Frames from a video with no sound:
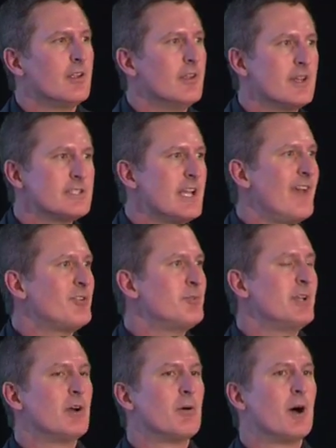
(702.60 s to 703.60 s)
It doesn't have to
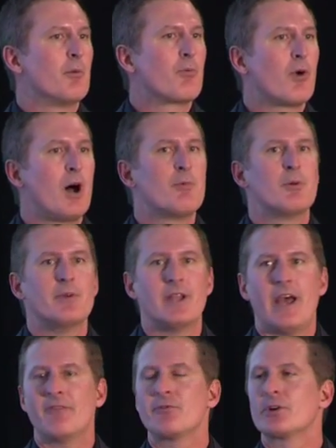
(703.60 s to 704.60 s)
be a problem in
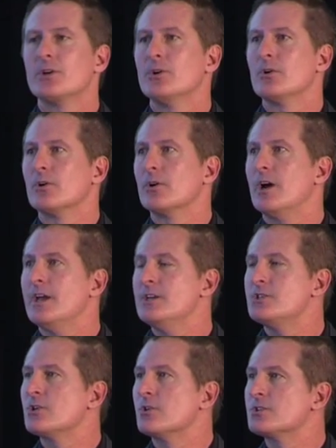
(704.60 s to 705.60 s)
Africa or
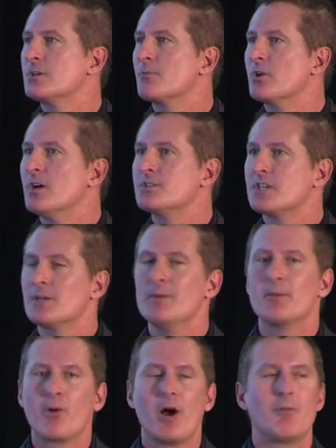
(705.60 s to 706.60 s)
Asia or somewhere else. It can be
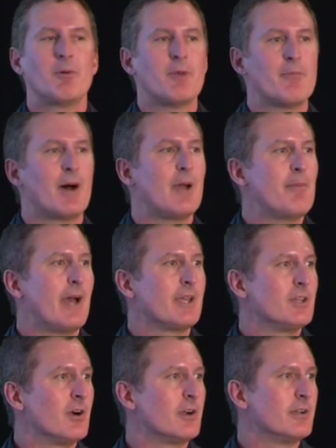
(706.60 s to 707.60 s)
a problem in my
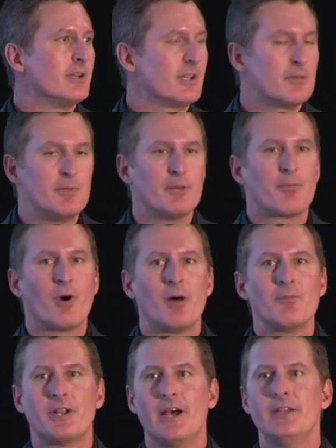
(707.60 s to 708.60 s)
backyard. It can be a
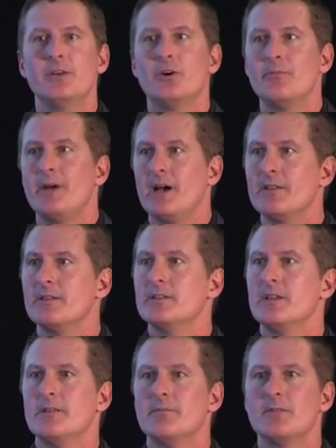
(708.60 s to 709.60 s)
problem that I know about
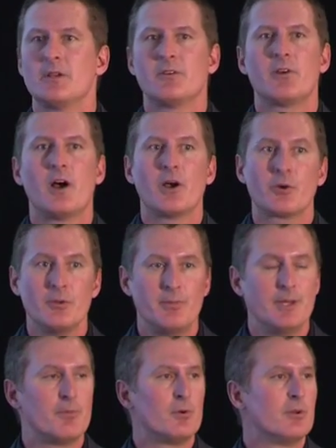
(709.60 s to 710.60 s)
and there are hungry
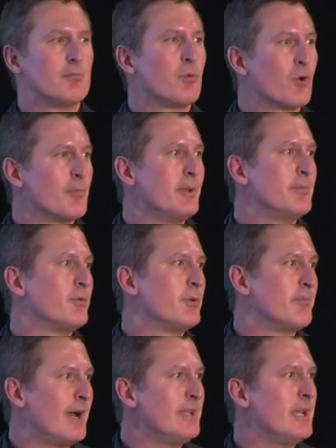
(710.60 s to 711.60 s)
people and poor people
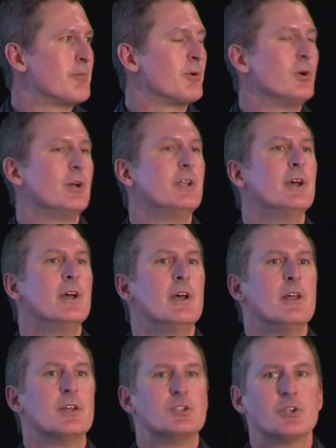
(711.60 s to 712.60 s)
in my neighborhood
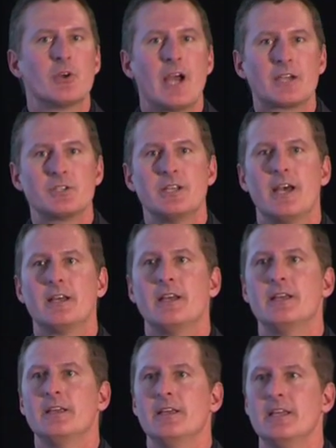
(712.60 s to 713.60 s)
that you're actually
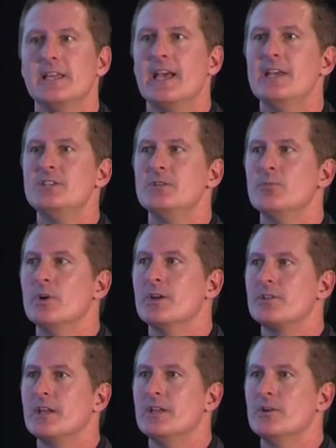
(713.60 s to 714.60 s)
engaging
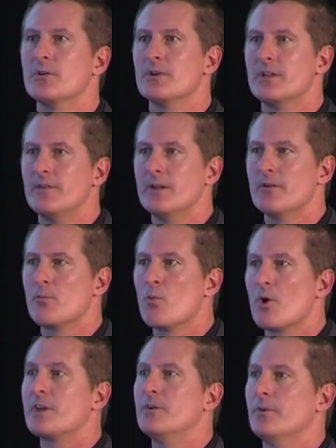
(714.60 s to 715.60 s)
with and you're
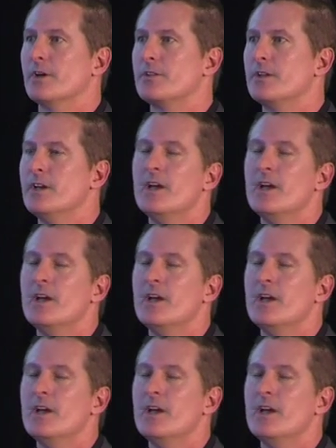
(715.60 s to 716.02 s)
working with.